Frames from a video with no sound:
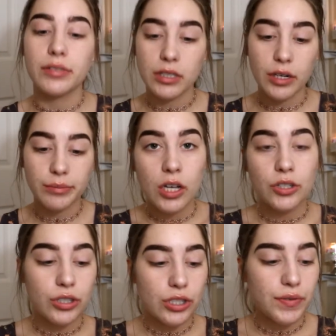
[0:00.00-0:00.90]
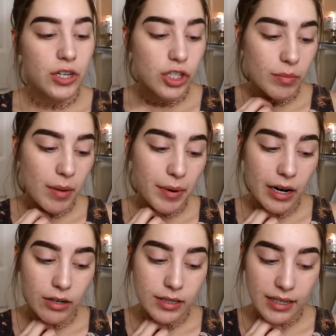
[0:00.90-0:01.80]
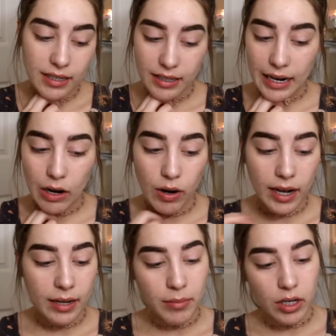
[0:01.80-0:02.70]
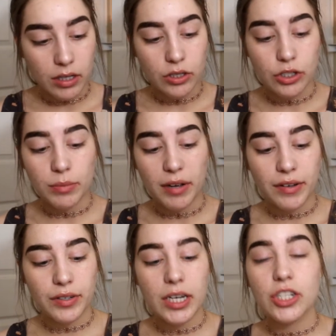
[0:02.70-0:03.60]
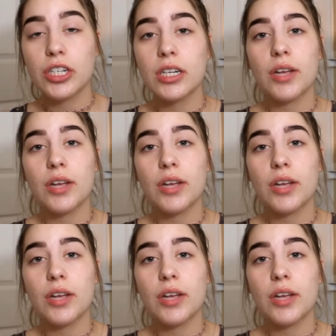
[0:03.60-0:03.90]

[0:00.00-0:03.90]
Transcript: So I just finished doing my brows, and now I'm on to my foundation.